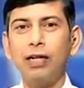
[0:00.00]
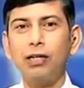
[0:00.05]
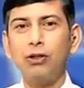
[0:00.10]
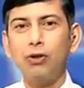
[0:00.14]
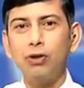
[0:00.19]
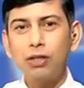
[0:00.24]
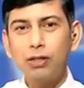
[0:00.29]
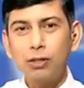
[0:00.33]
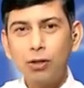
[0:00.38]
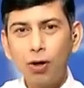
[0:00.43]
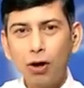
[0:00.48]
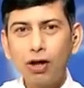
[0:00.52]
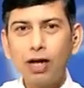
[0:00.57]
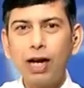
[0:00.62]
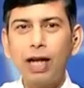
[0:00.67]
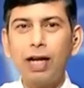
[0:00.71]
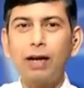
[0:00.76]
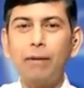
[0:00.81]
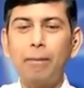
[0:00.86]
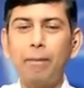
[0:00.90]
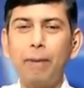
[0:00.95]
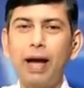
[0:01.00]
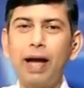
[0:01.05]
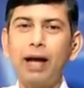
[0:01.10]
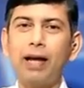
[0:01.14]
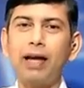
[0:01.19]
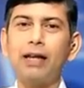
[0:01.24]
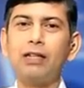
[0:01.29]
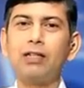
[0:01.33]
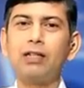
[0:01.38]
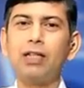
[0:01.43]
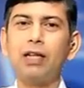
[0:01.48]
that it's not like a
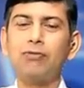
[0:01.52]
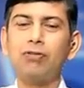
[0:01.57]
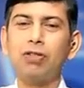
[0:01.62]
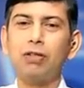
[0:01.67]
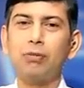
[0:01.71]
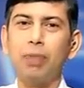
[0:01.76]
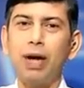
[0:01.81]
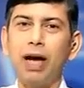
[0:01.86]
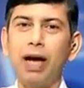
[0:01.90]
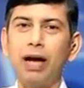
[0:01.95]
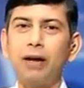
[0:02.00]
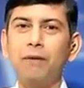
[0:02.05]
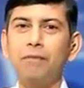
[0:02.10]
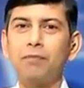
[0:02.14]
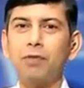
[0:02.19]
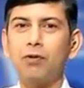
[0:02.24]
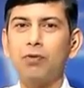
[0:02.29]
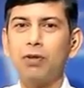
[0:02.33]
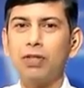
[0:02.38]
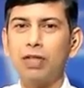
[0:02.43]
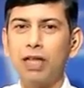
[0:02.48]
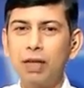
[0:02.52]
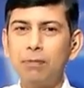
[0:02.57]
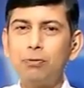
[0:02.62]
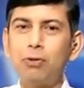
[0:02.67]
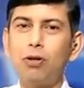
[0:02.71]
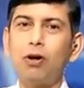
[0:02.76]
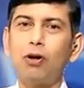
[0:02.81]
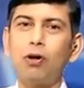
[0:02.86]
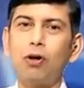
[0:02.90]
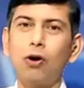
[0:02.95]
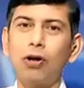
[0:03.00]
bank, HDFC Bank, which
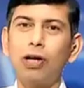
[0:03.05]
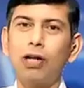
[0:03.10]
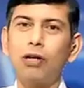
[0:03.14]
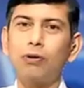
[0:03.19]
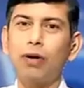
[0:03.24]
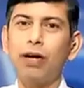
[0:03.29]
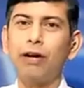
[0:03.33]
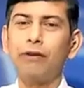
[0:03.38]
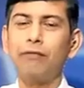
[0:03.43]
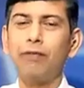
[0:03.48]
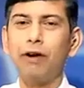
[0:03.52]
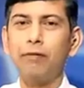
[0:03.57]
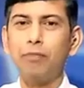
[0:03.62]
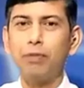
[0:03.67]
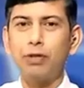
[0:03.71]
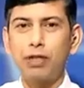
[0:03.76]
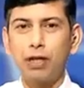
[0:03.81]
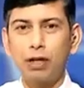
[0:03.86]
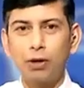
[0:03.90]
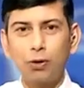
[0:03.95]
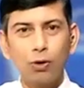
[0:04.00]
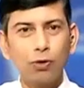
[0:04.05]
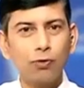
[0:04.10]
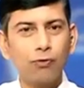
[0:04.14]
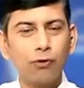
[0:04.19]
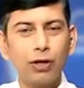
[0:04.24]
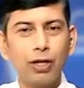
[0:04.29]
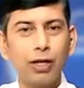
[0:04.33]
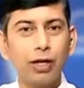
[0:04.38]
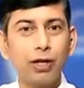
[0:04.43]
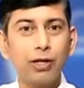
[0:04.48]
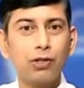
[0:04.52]
keeps on clocking 25% growth
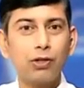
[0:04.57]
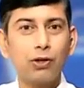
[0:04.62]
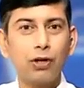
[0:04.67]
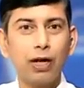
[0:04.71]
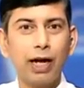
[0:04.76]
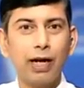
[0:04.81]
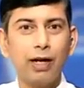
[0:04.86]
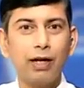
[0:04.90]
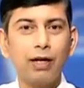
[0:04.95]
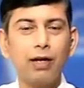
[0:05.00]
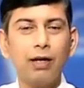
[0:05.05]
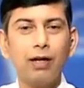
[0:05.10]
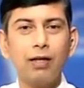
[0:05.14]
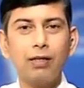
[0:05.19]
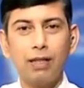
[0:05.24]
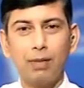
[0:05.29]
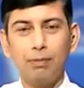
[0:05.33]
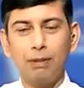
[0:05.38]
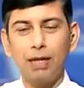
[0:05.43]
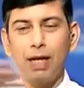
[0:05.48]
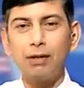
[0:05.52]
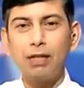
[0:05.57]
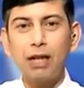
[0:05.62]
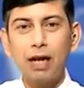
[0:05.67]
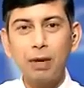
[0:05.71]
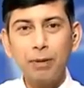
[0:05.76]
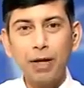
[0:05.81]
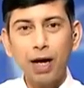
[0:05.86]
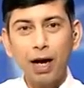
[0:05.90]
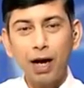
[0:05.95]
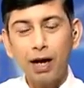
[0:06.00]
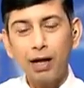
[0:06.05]
for years on end. Sometimes it'll
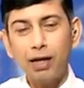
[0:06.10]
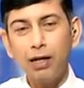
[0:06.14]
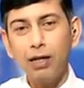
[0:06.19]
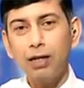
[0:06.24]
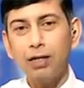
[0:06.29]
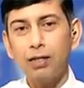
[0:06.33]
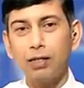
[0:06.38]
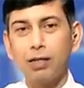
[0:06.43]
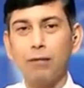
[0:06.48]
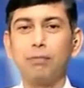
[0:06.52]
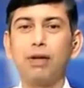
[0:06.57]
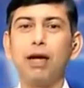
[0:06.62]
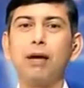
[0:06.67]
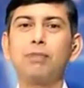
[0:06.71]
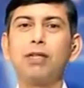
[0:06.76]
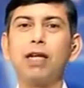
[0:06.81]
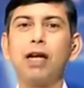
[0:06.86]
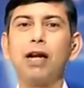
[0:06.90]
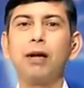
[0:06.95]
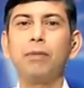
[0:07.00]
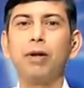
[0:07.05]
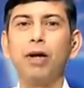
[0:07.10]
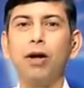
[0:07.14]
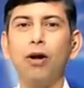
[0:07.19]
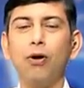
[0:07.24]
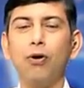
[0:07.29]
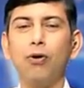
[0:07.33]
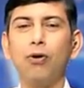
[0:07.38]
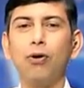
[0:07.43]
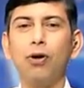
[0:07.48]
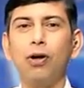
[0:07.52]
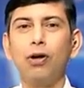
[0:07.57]
be high, sometimes it'll be
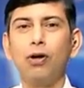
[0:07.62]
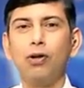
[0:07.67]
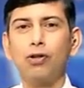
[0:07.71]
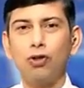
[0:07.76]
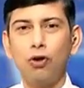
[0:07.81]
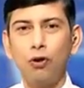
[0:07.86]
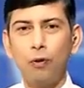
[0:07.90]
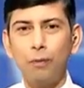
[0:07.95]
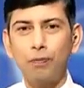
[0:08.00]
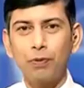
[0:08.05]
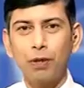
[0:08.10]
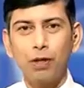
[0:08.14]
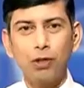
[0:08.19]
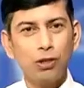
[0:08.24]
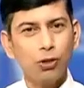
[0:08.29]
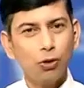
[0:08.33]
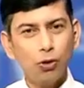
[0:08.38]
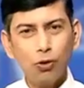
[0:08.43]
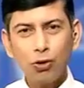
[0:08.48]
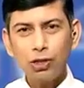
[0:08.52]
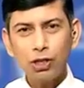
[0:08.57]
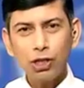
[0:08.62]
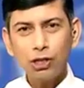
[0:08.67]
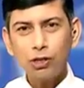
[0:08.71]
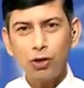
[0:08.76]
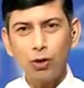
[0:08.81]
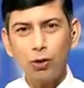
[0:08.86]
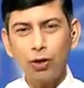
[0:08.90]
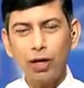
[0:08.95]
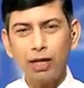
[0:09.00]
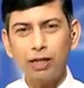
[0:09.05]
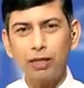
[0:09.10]
low. So don't
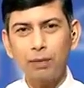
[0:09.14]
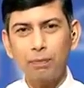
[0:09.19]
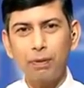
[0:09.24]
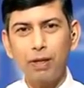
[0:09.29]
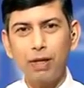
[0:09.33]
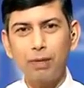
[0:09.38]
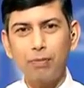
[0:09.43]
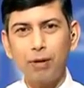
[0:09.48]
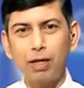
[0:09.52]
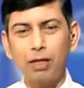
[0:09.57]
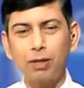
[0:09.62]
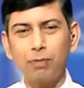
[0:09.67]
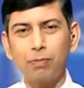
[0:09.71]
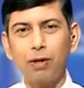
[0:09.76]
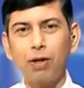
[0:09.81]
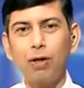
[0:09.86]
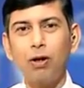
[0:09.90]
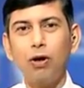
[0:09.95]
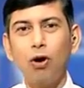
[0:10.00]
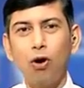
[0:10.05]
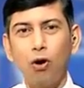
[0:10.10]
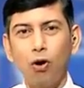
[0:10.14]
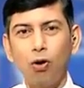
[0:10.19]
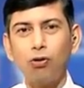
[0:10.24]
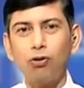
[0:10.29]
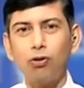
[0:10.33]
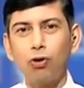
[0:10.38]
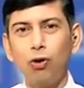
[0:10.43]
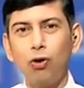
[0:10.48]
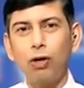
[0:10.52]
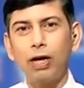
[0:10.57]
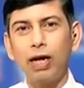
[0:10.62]
just look at the P multiple,
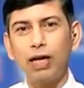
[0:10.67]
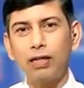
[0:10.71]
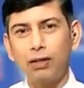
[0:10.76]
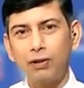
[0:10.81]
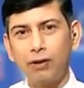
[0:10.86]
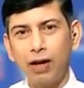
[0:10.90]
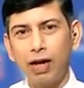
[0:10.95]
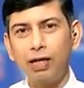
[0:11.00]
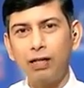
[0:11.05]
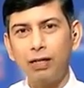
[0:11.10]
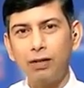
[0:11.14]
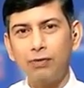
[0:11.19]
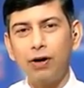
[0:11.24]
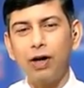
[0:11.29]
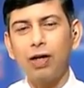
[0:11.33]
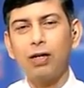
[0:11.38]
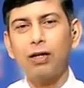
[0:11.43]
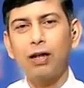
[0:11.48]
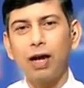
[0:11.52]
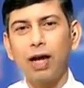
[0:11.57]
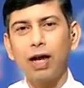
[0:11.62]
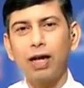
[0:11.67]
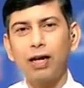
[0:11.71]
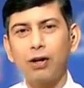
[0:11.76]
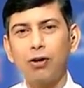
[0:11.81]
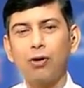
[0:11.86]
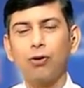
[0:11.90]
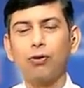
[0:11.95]
also look at the relative underlying